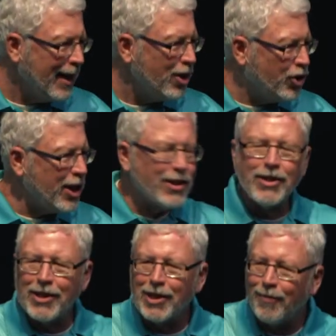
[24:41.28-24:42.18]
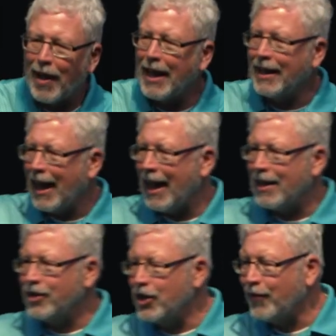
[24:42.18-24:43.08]
Jesus is inviting
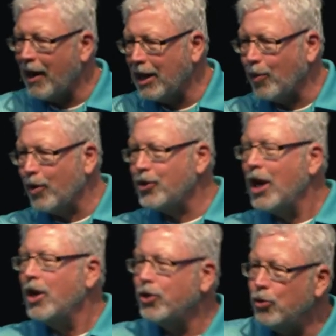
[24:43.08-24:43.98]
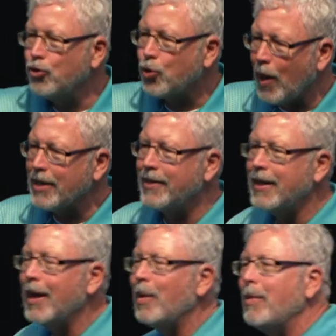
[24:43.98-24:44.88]
us, His followers, to trust
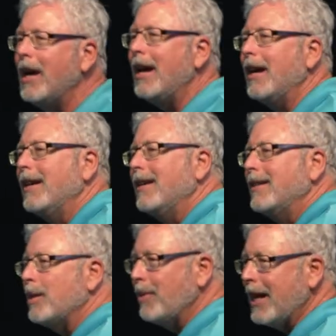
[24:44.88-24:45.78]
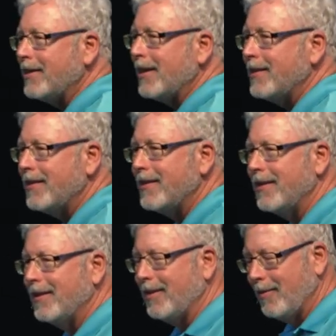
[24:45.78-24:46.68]
Him to bless us,
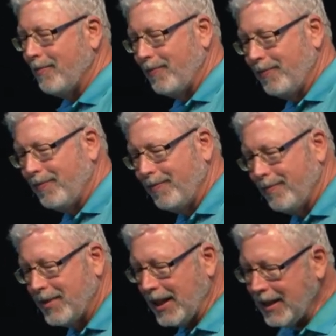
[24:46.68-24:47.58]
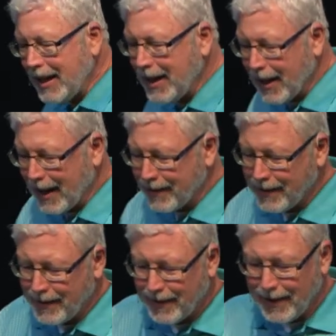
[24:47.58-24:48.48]
to lead
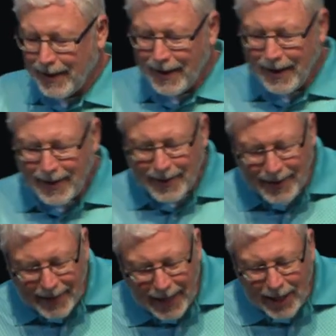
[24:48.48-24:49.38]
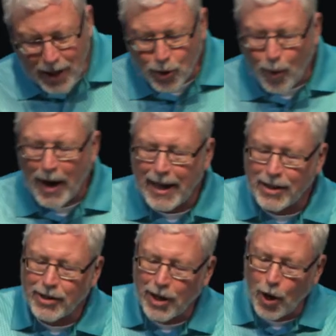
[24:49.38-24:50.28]
us, to seek his
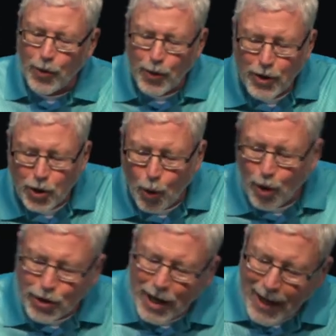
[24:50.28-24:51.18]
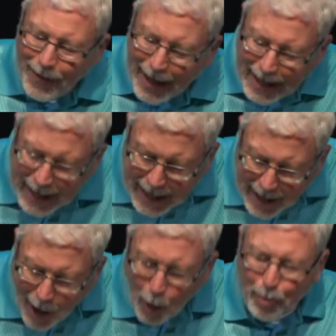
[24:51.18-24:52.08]
ways, to go through the doors that he
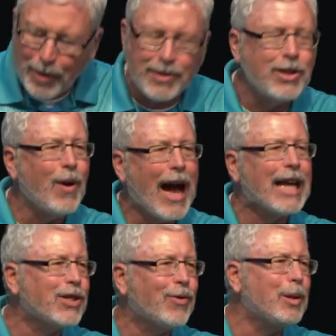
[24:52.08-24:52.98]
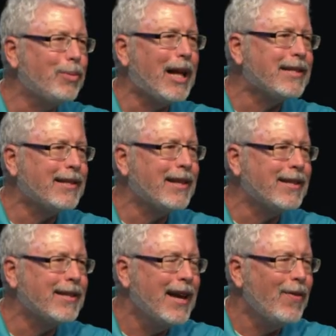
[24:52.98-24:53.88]
opens, to ask for the
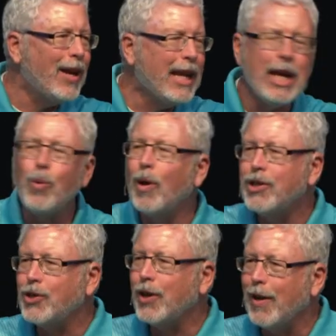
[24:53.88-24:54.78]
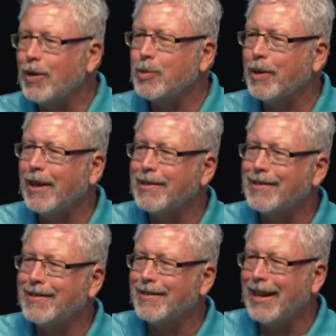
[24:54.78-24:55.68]
blessings that he wants to give us
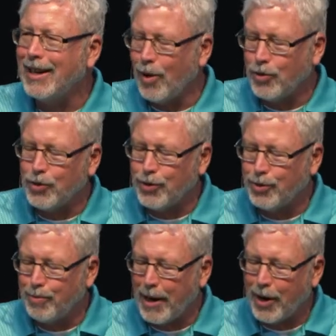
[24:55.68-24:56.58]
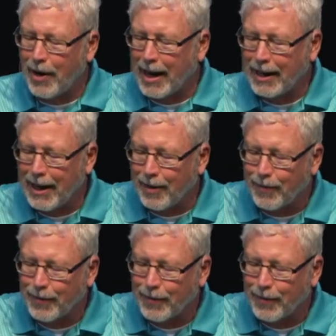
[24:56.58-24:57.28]
because he knows better how to give.